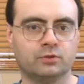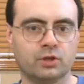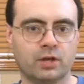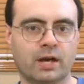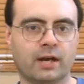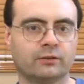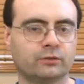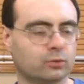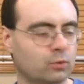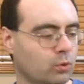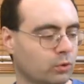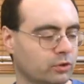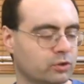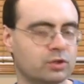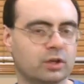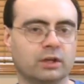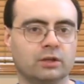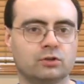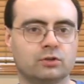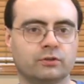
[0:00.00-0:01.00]
jazz chord
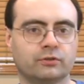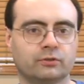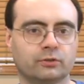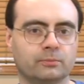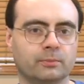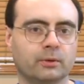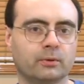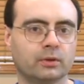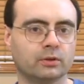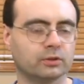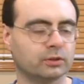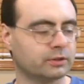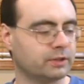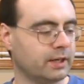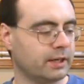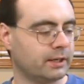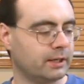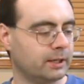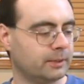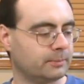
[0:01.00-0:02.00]
changes. So you may want to look
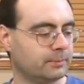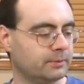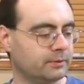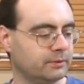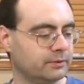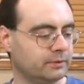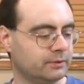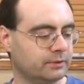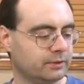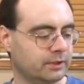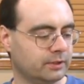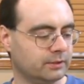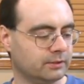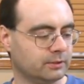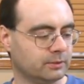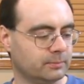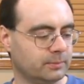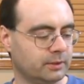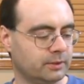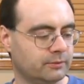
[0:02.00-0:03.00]
that up and you know, get a
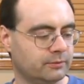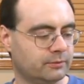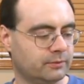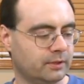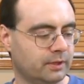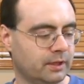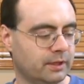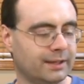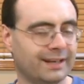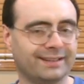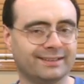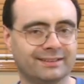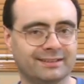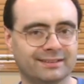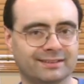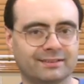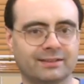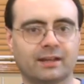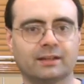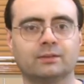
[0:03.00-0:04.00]
little bit of uh, an
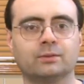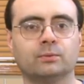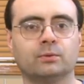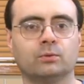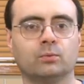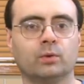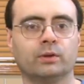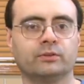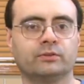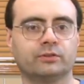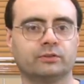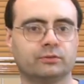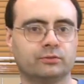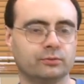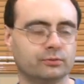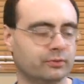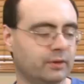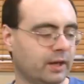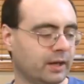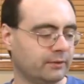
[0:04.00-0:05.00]
idea exactly what a
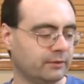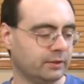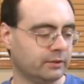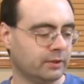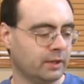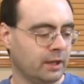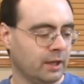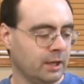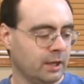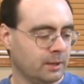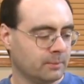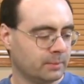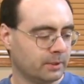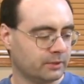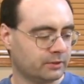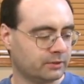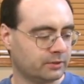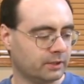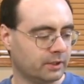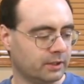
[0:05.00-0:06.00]
1625 is.
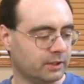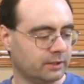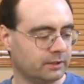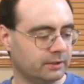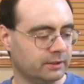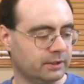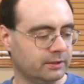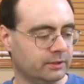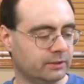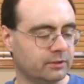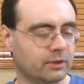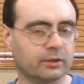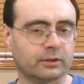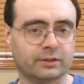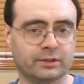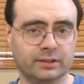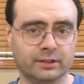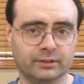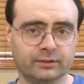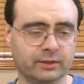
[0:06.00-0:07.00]
But uh, in
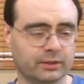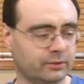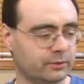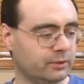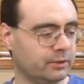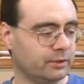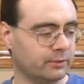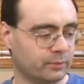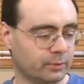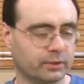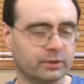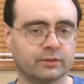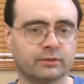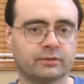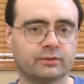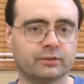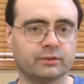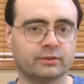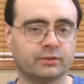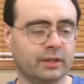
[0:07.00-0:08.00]
our key center here, if we're going
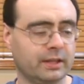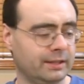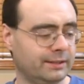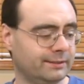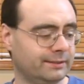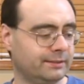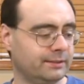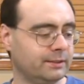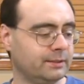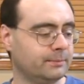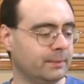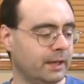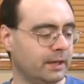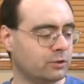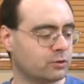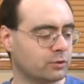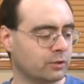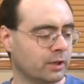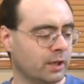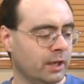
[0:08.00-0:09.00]
to just stay in D
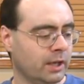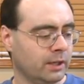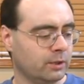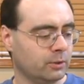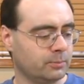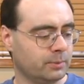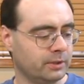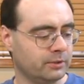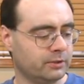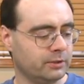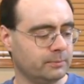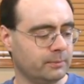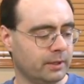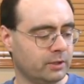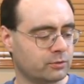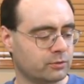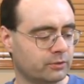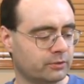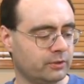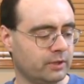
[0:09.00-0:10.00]
major, it would be a D
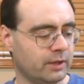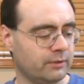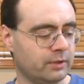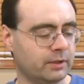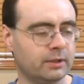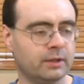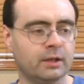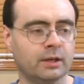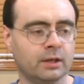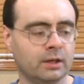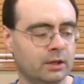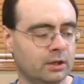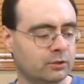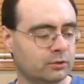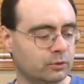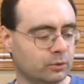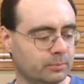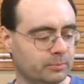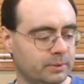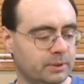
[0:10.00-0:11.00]
major
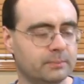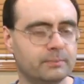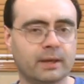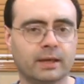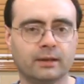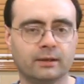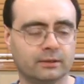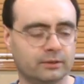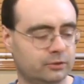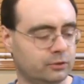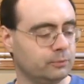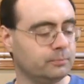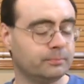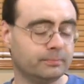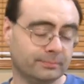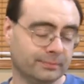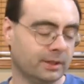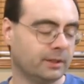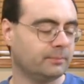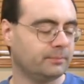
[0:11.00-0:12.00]
7 to a B, ma a
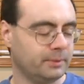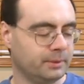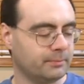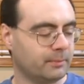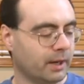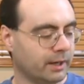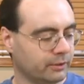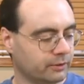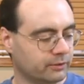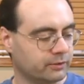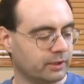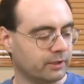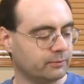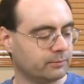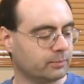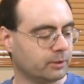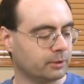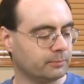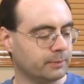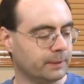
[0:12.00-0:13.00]
D, B minor
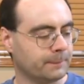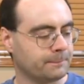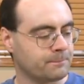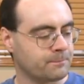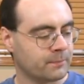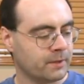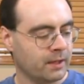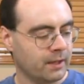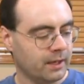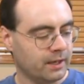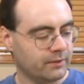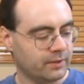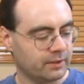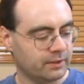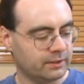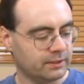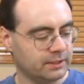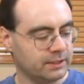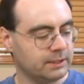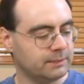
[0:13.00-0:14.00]
7, pardon me, and then
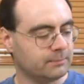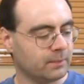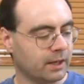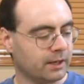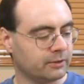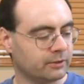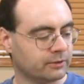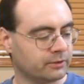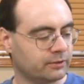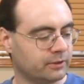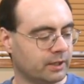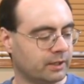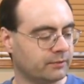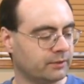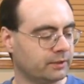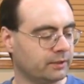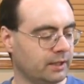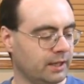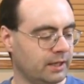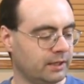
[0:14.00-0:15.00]
an E minor
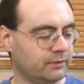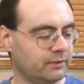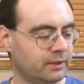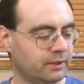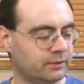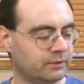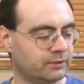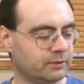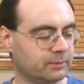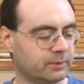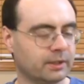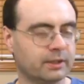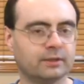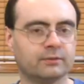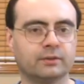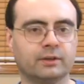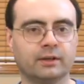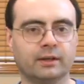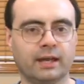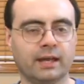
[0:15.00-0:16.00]
7, and then some kind
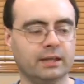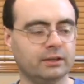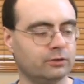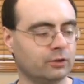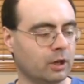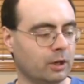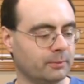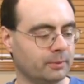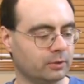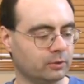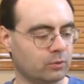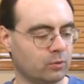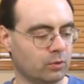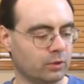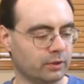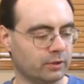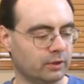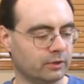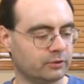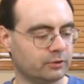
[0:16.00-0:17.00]
of a A dominant
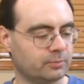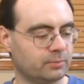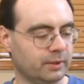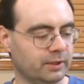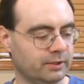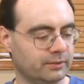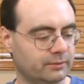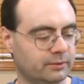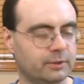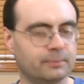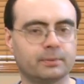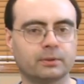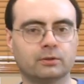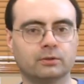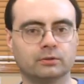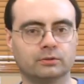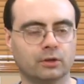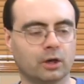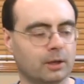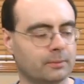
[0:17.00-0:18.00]
chord. I'll just play a
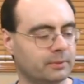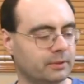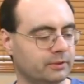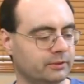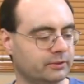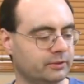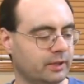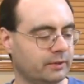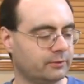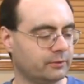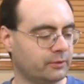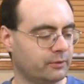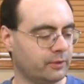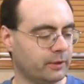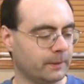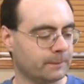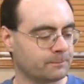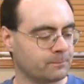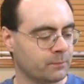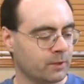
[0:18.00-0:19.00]
typical dominant 7th
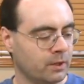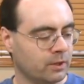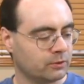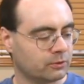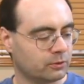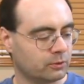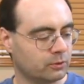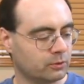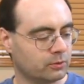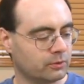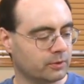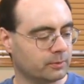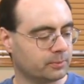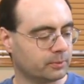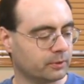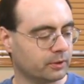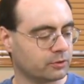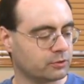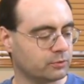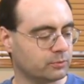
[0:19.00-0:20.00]
there. So the
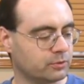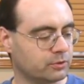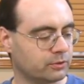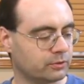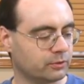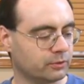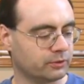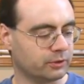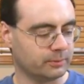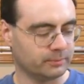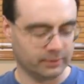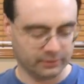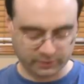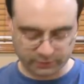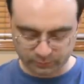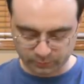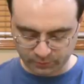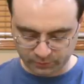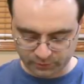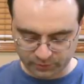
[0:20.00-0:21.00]
progression would just go something like
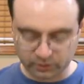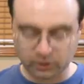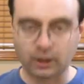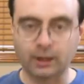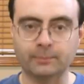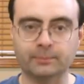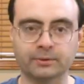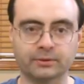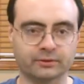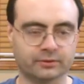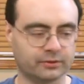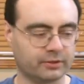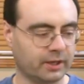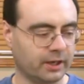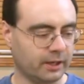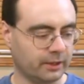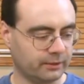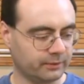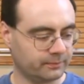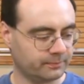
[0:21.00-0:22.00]
this with the comping
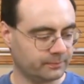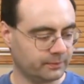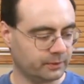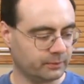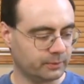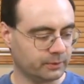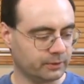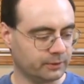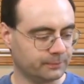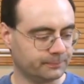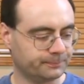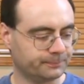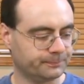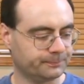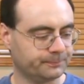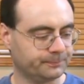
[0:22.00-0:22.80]
style. Here we go.